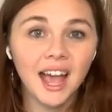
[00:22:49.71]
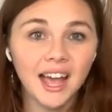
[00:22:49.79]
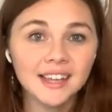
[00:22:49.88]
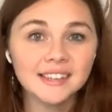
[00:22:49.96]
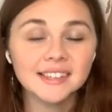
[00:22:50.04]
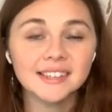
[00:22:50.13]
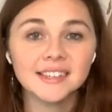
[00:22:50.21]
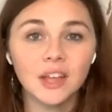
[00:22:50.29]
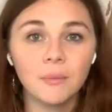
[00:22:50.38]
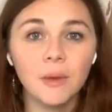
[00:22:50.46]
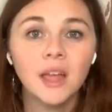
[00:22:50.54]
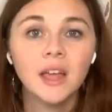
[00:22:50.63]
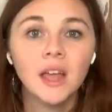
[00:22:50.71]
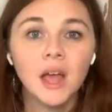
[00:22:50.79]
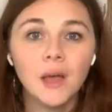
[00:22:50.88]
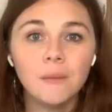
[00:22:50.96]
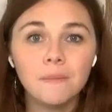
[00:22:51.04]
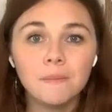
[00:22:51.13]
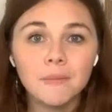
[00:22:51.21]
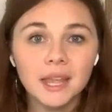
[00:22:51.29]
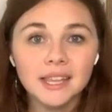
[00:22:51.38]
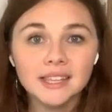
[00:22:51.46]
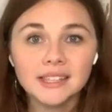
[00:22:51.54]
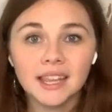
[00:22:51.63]
has some
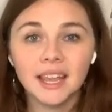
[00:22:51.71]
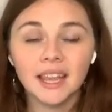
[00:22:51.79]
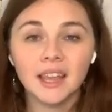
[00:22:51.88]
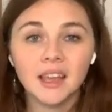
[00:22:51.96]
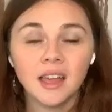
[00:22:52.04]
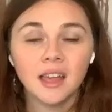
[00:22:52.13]
amazing,